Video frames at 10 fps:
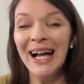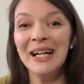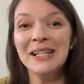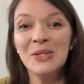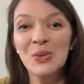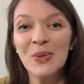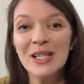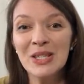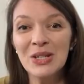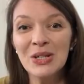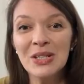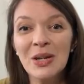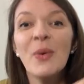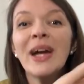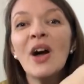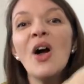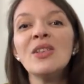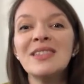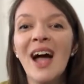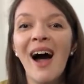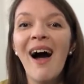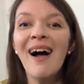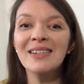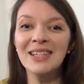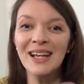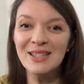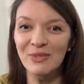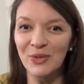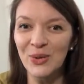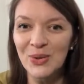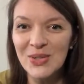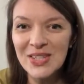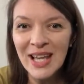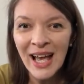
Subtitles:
is always good. When Calls the Heart, yes, of course.